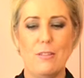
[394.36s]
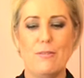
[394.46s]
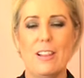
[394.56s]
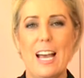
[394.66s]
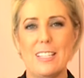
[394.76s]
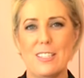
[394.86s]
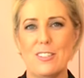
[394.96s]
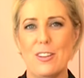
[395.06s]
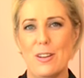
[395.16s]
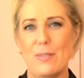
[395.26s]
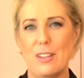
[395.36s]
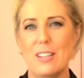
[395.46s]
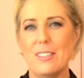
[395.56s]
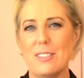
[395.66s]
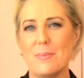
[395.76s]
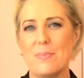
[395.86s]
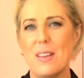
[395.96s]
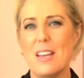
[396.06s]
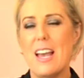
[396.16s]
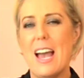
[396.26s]
a flat surface
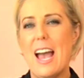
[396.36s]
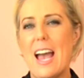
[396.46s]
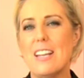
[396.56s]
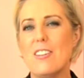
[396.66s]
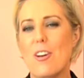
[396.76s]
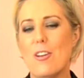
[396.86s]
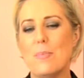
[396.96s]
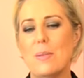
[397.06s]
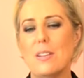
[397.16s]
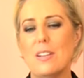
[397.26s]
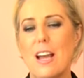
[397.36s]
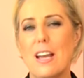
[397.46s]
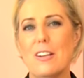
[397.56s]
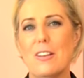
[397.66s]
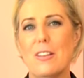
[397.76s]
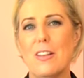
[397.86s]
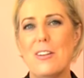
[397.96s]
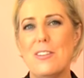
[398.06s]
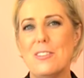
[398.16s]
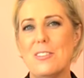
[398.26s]
and open and
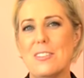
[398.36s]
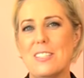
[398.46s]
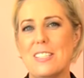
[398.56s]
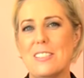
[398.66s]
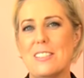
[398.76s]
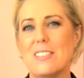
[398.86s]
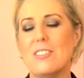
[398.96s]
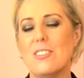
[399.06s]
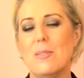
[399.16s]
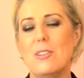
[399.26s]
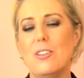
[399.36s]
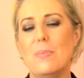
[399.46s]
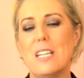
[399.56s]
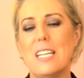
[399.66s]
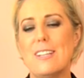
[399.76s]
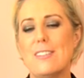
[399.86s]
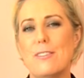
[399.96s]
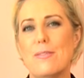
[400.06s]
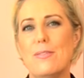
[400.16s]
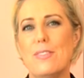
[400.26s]
close your scissors so you begin
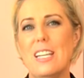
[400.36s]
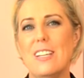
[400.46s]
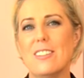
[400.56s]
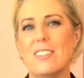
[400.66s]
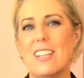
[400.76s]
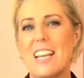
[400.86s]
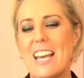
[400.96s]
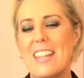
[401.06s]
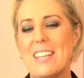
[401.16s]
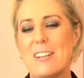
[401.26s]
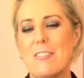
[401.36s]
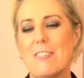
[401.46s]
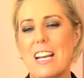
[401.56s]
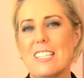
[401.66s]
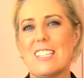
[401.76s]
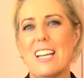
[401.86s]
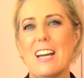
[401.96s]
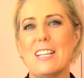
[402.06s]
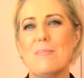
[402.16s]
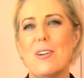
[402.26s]
to feel the correct
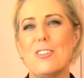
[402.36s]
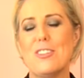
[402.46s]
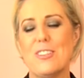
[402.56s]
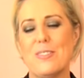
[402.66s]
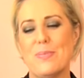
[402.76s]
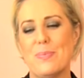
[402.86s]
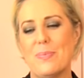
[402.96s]
cutting motion.